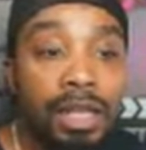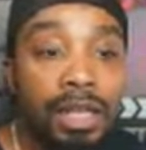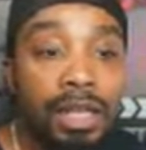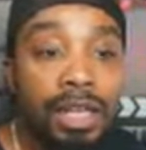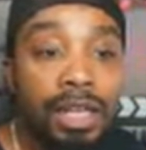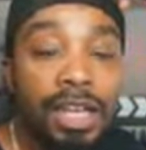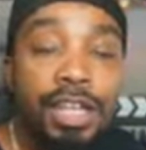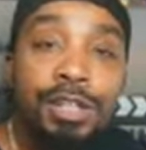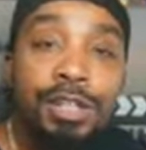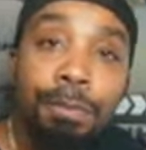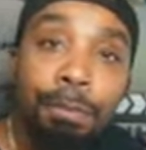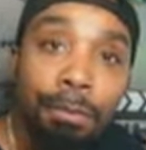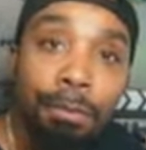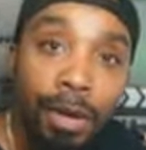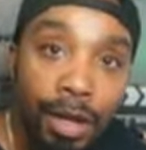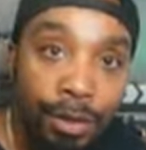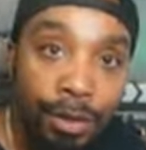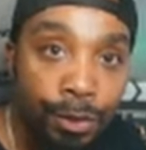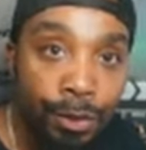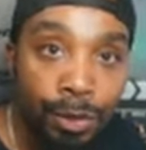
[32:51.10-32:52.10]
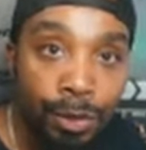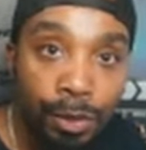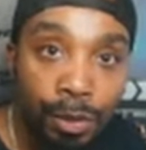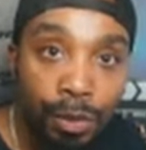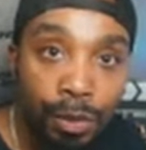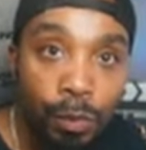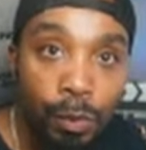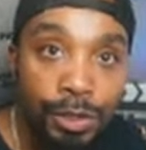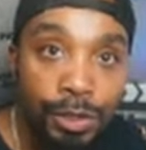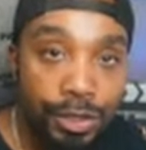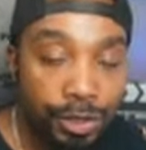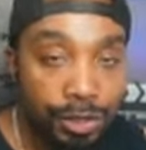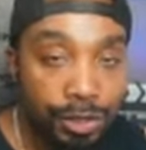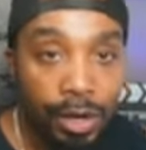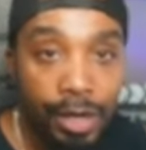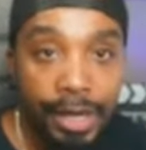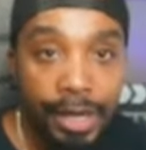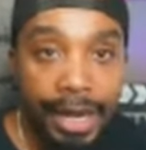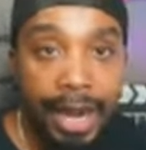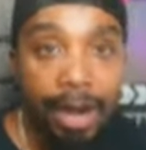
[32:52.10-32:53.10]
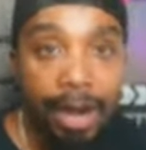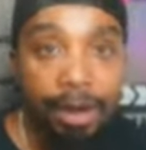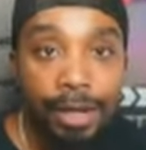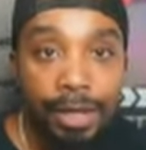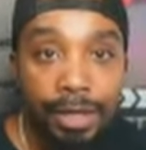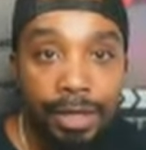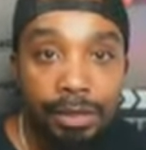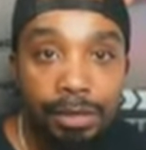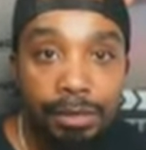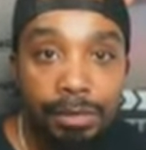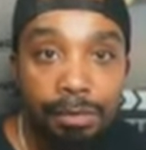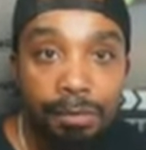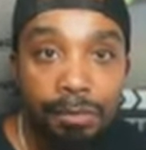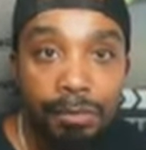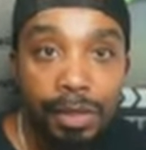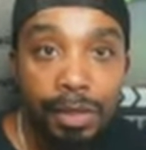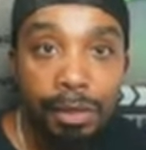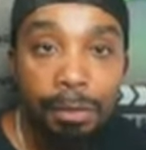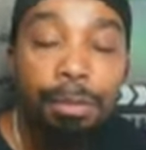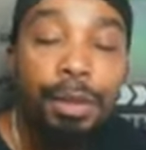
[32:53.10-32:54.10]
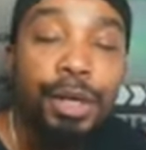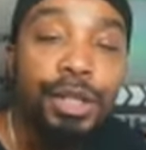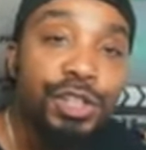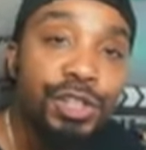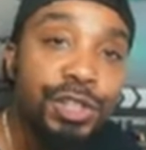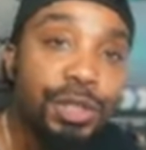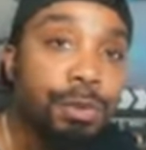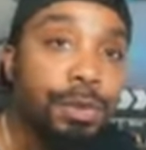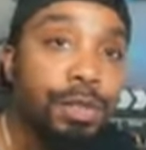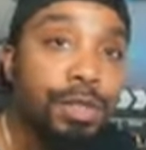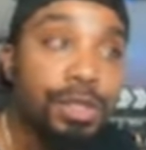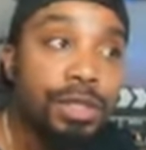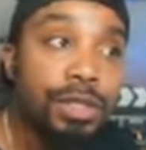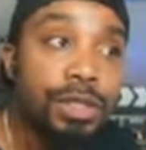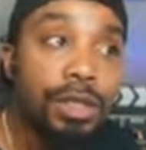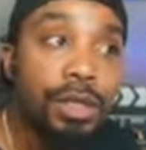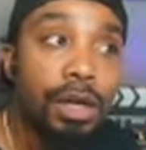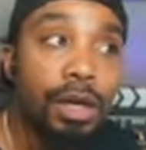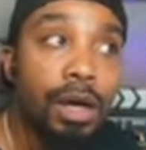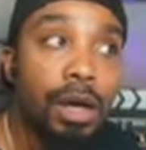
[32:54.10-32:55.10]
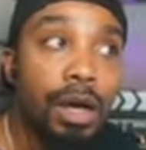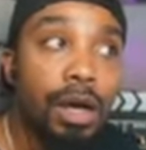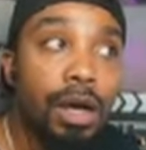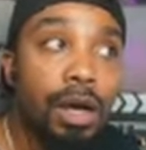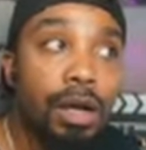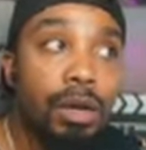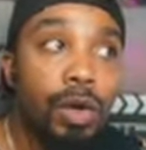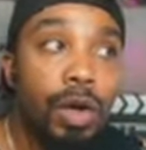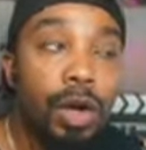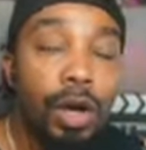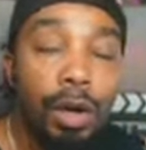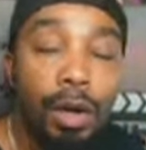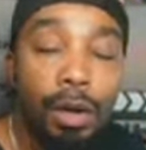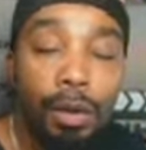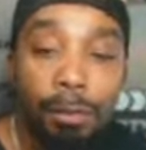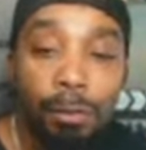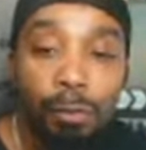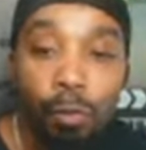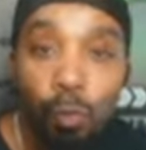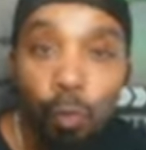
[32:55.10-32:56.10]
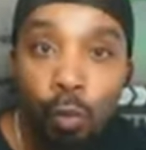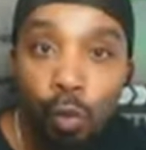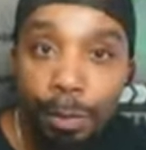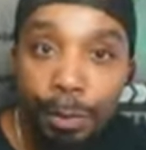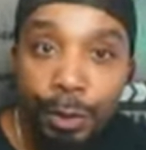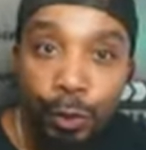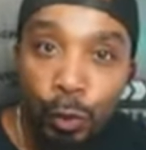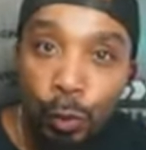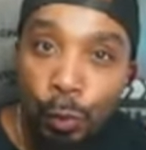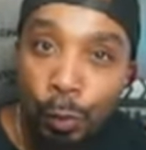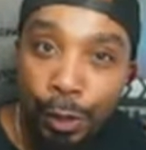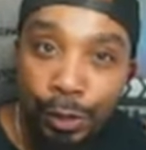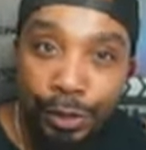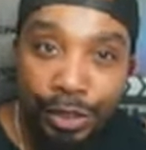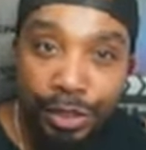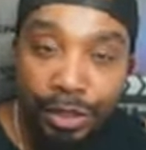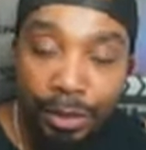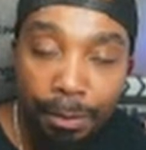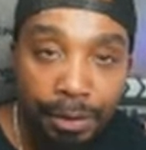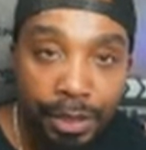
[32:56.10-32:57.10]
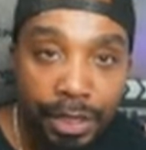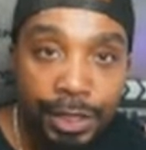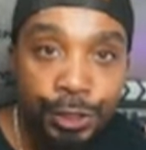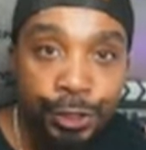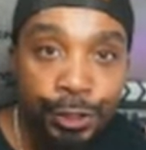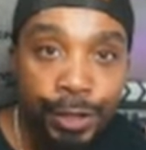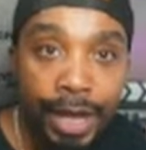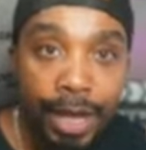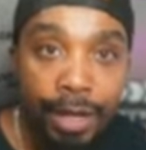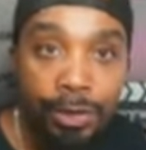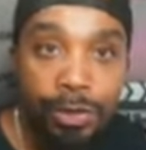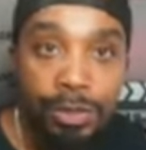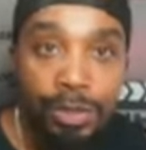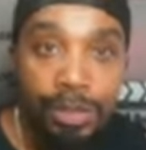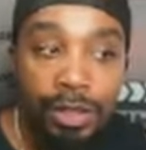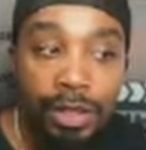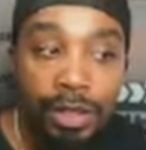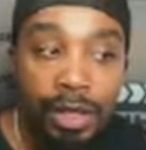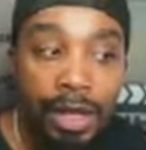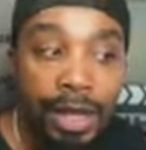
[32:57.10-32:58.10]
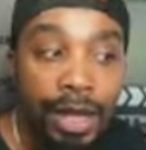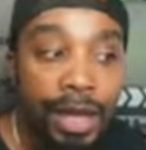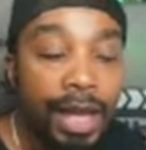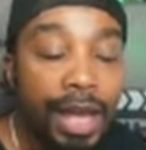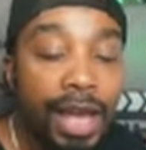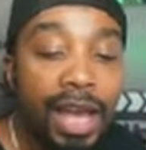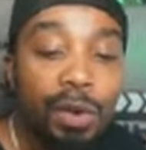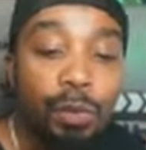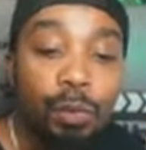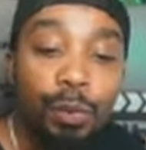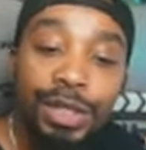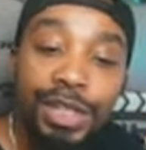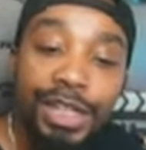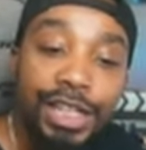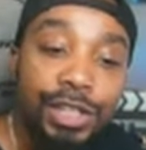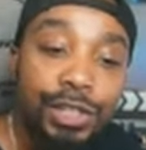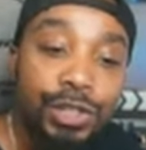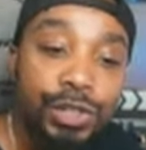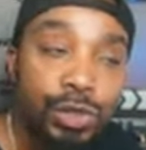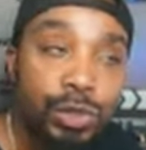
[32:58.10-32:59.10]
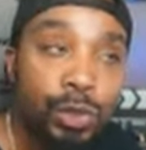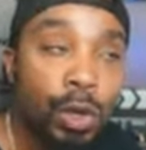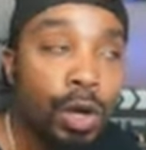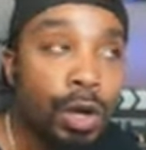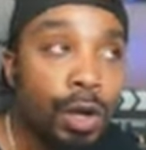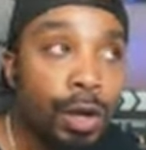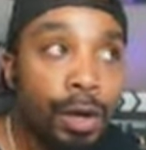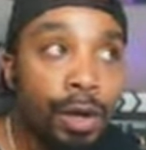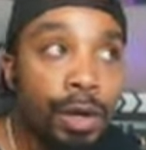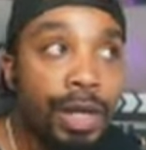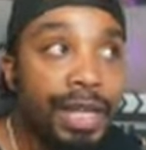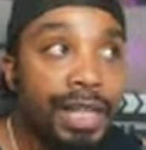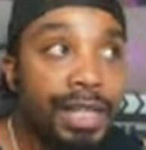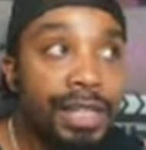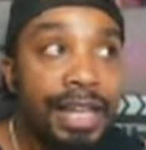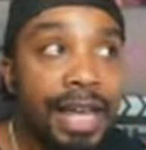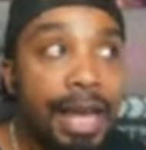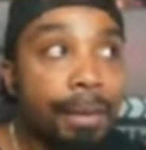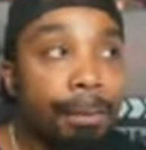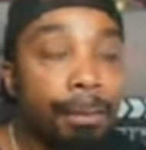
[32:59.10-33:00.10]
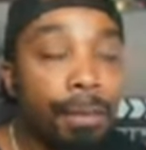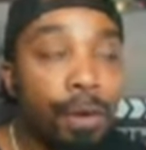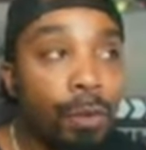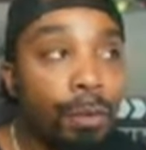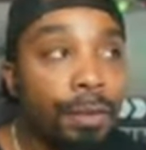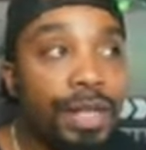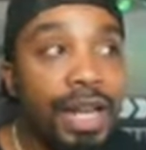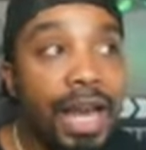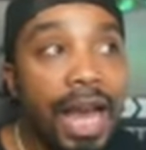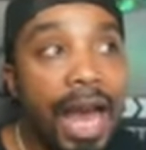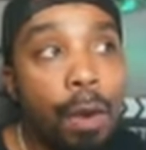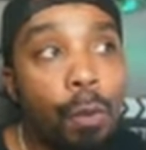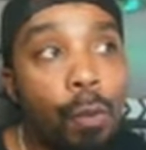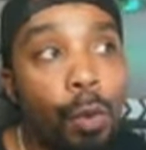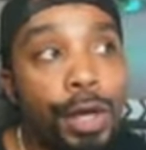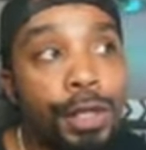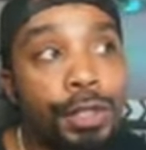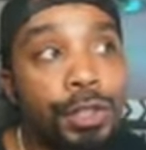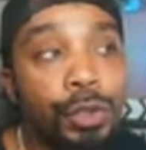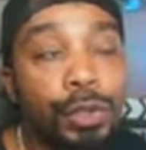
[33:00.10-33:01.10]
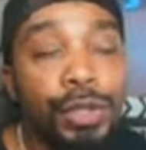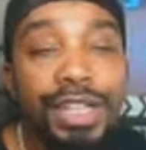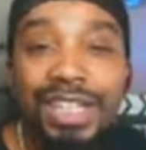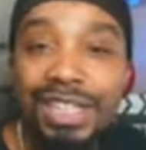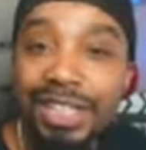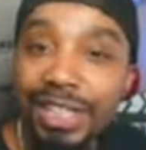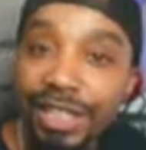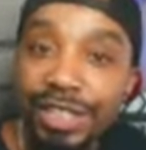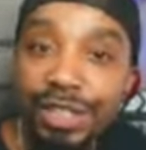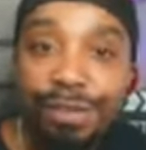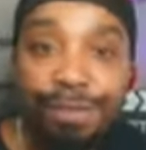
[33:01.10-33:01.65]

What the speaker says: his mother was a Targaryen, but she was a woman who worked in the pleasure house. And when he saw her in that moment, I wonder, is this the